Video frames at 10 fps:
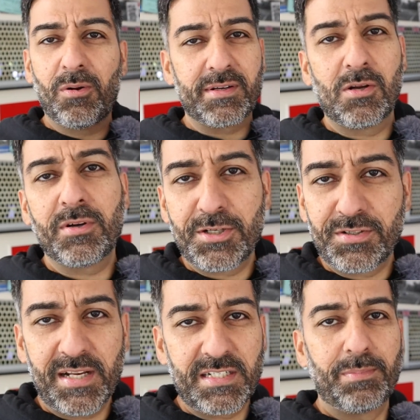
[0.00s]
You know, as long as
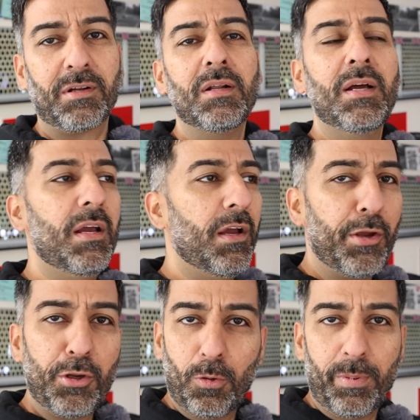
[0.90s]
you're sensible,
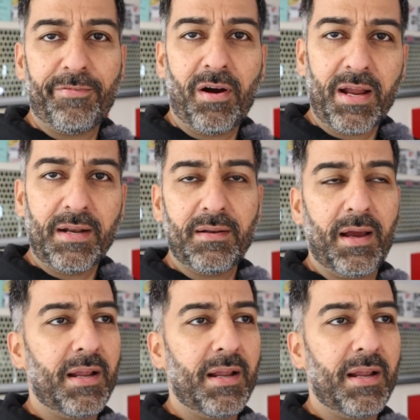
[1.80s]
you'll be fine.